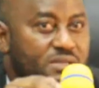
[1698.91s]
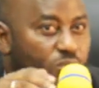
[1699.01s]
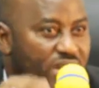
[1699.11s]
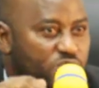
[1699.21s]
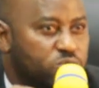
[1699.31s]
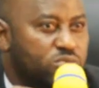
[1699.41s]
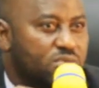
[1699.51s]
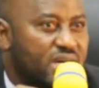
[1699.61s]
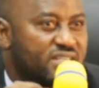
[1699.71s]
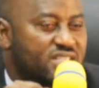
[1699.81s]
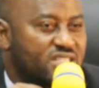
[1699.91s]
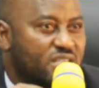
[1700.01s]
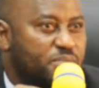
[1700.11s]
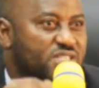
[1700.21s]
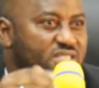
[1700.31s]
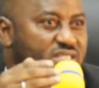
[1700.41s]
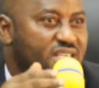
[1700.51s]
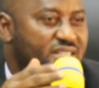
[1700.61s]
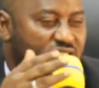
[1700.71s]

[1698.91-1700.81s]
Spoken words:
want to, at this stage, please seek the